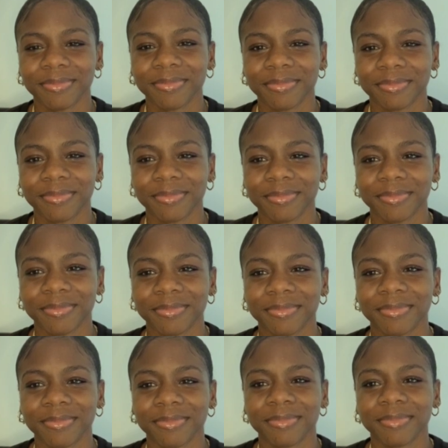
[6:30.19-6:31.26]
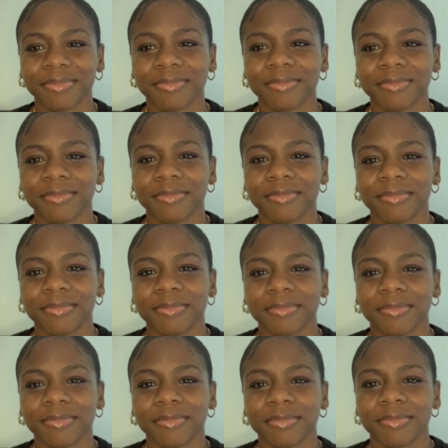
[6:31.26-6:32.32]

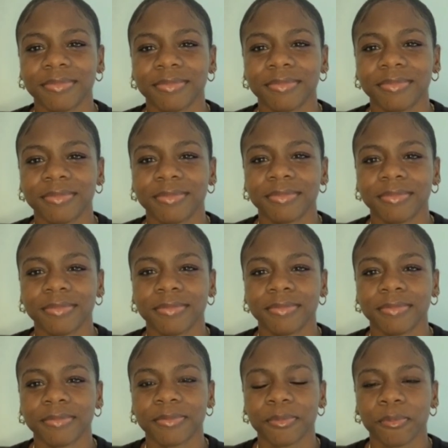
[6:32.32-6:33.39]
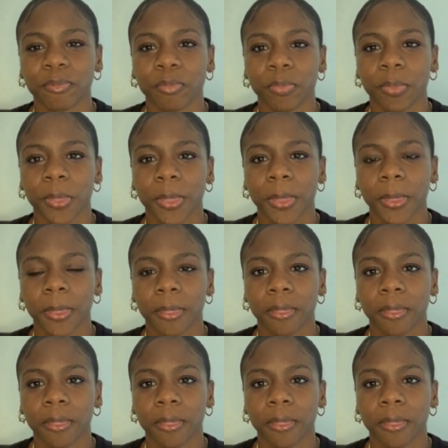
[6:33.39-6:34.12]
(silent)